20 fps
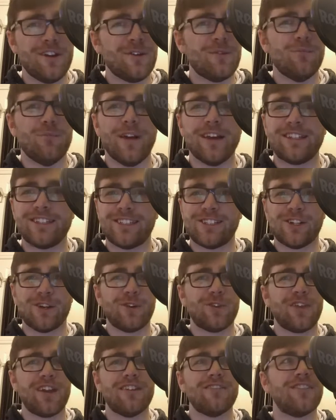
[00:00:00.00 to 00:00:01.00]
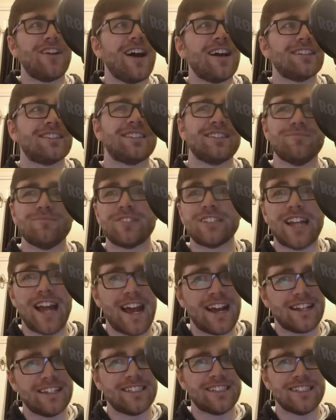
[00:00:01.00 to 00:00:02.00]
make sure they've got some
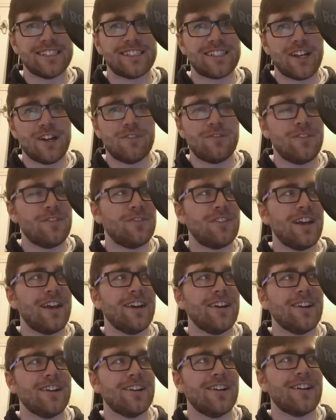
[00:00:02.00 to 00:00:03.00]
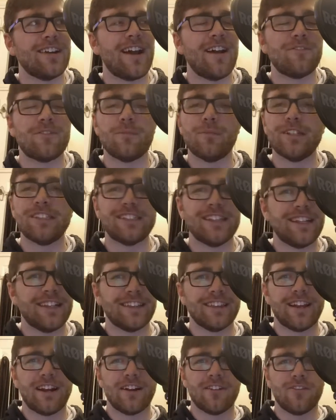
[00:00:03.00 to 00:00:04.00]
snacks and stuff if they're going to have to be sitting
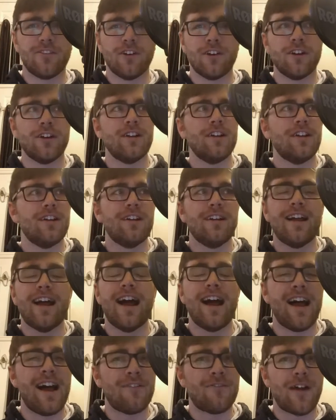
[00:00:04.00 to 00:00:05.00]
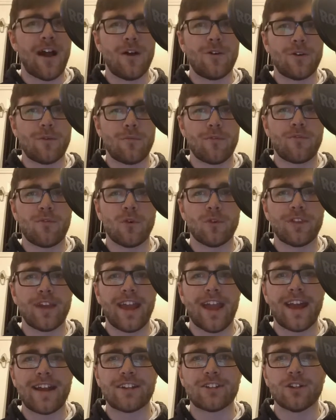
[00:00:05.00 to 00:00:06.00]
there for a half hour before they
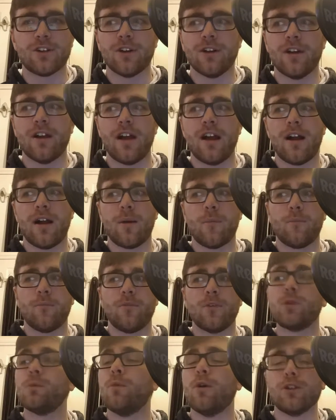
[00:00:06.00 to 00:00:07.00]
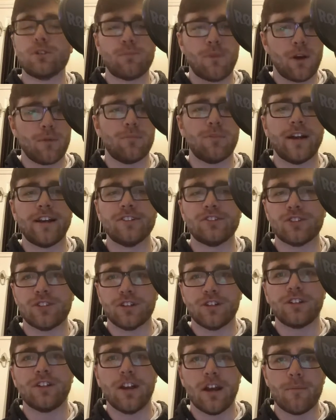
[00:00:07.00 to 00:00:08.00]
enter. For the most part, players
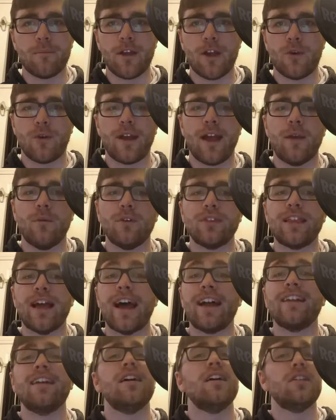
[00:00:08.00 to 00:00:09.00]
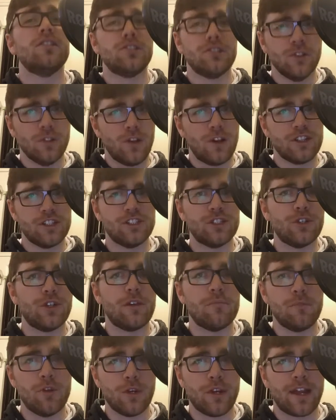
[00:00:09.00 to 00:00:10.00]
are going to be okay with that, so long as you
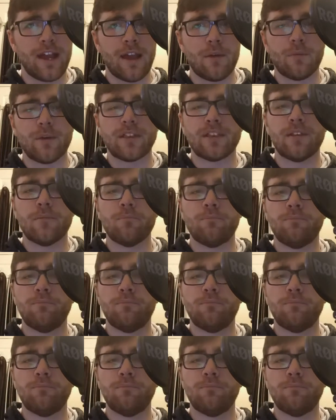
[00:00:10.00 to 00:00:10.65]
communicate with them.